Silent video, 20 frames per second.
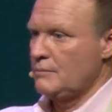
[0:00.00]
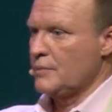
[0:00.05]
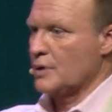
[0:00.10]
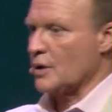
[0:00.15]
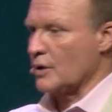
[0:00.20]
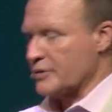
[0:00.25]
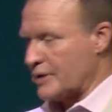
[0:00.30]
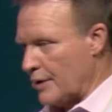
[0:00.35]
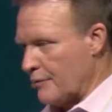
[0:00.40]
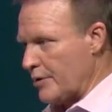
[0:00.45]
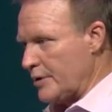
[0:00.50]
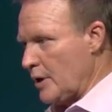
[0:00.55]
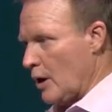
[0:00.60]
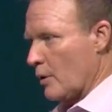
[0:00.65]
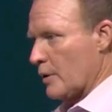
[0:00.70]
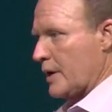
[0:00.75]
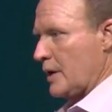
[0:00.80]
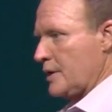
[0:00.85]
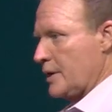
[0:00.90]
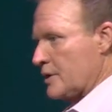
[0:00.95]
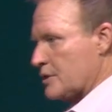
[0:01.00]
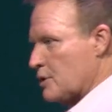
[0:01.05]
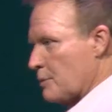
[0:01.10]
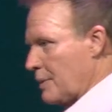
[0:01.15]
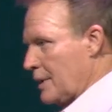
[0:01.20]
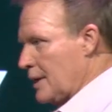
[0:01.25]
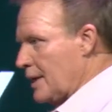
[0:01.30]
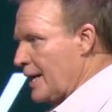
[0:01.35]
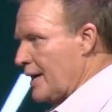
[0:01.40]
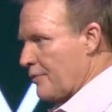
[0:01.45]
Because every donkey needs to
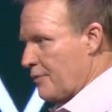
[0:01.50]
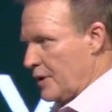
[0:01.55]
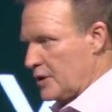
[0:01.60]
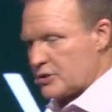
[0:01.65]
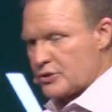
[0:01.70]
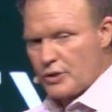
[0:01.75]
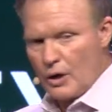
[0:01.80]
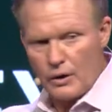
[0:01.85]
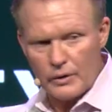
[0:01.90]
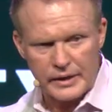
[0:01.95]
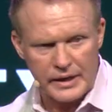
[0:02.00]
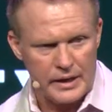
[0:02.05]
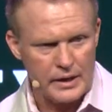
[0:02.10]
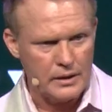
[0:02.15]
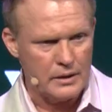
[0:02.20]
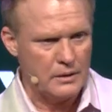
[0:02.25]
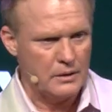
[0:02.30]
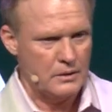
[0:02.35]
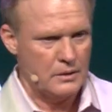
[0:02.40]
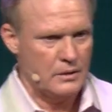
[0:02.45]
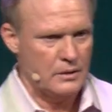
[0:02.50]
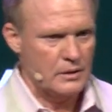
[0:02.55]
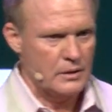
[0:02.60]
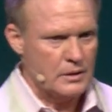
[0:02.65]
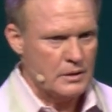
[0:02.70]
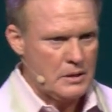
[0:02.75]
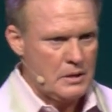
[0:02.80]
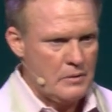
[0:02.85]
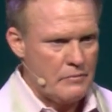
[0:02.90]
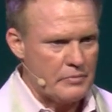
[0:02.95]
be led. This donkey
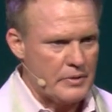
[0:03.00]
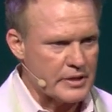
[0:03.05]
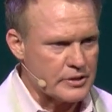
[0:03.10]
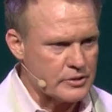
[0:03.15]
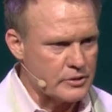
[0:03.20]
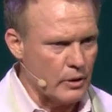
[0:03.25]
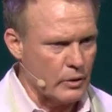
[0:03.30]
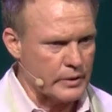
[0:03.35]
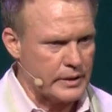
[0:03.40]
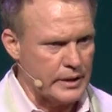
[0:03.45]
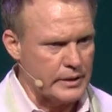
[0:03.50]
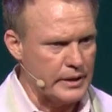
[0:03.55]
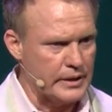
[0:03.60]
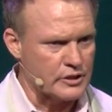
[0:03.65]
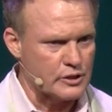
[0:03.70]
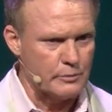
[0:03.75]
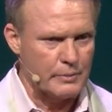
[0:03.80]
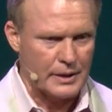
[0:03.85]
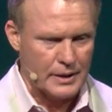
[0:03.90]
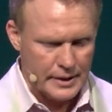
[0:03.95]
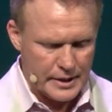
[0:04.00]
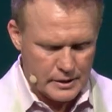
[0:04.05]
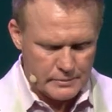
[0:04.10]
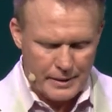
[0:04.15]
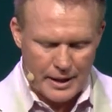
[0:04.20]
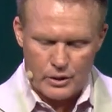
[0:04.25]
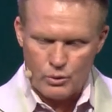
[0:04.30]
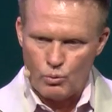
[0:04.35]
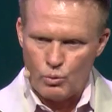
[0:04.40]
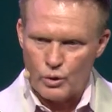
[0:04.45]
needs to be led
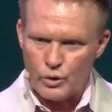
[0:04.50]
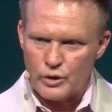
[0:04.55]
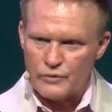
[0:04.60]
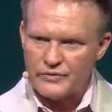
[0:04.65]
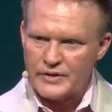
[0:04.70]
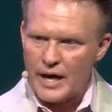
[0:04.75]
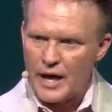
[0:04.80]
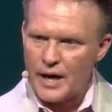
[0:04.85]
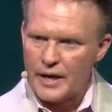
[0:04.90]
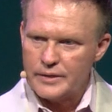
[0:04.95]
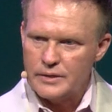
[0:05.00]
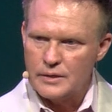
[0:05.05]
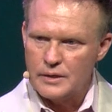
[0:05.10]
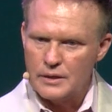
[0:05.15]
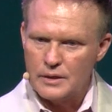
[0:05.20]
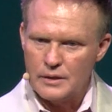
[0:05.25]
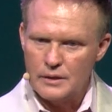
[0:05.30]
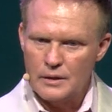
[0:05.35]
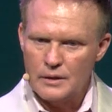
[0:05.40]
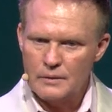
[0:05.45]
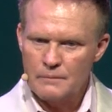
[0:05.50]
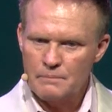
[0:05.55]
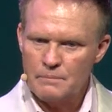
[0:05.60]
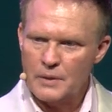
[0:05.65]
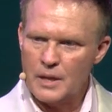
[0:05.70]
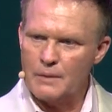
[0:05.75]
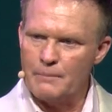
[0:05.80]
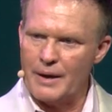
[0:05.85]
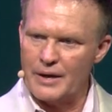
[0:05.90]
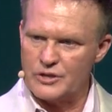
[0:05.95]
by the Word of God
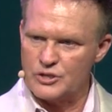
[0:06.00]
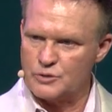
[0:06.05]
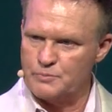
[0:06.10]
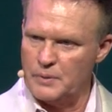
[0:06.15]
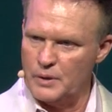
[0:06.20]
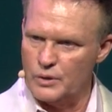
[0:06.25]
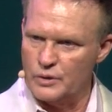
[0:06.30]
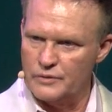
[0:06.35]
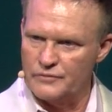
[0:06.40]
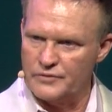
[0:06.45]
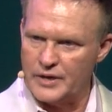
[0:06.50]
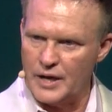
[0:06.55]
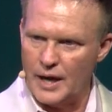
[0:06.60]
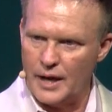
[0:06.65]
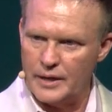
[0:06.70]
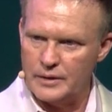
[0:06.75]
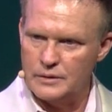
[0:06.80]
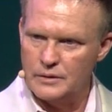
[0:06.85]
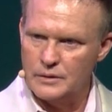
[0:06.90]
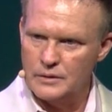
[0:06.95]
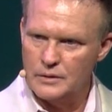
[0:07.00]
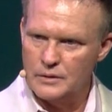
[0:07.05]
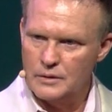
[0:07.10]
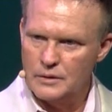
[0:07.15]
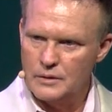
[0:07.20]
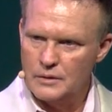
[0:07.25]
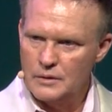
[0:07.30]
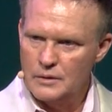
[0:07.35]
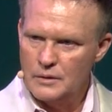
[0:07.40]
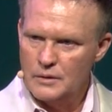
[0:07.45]
and by the Spirit of God.
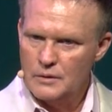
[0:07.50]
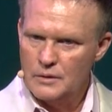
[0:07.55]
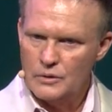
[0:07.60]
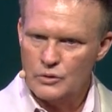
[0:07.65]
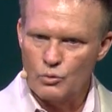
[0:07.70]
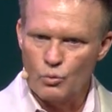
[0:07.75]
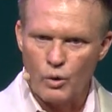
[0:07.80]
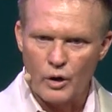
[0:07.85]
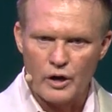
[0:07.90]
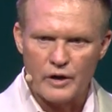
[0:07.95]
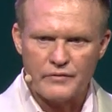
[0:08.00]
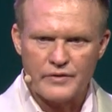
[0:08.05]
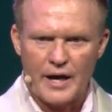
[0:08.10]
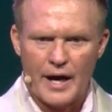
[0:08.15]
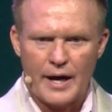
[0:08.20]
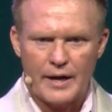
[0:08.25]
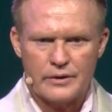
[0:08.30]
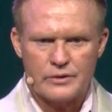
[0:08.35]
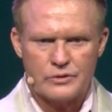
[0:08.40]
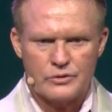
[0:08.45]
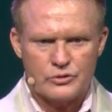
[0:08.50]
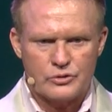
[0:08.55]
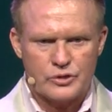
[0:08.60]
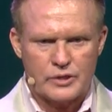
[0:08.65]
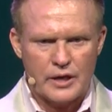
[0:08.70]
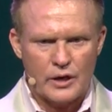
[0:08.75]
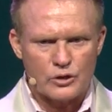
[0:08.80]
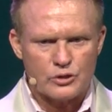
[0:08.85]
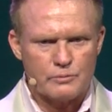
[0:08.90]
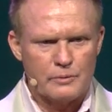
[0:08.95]
The Word of God
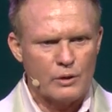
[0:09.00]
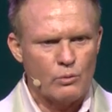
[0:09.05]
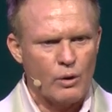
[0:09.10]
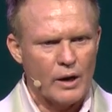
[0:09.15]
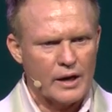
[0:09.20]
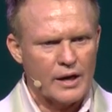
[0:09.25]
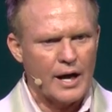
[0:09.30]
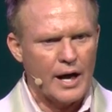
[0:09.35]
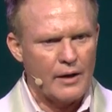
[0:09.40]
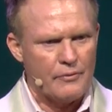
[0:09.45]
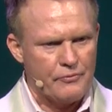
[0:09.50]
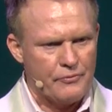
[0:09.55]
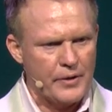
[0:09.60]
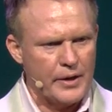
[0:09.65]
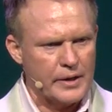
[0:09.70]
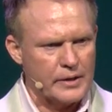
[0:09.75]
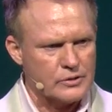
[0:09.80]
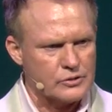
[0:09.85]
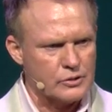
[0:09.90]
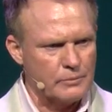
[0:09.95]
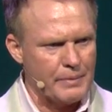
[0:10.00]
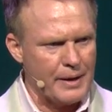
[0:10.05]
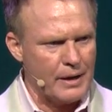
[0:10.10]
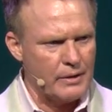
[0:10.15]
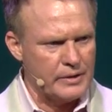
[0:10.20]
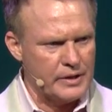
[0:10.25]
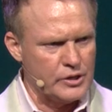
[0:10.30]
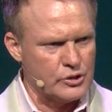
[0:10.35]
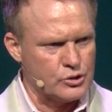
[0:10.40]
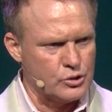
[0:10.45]
tells me what God thinks
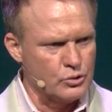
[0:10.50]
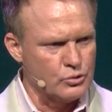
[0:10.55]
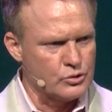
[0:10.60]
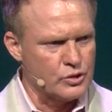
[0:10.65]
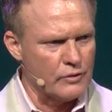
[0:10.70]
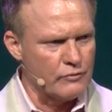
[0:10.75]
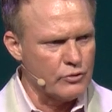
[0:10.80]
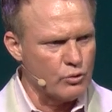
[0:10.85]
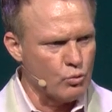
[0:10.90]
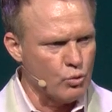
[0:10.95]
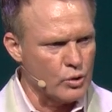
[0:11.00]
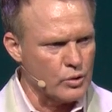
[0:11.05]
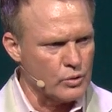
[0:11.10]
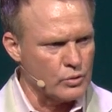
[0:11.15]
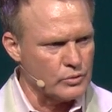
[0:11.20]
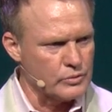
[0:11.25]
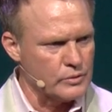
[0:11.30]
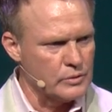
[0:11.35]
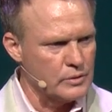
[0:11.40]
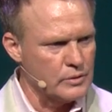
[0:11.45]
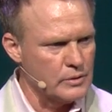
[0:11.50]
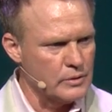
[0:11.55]
about issues of the world.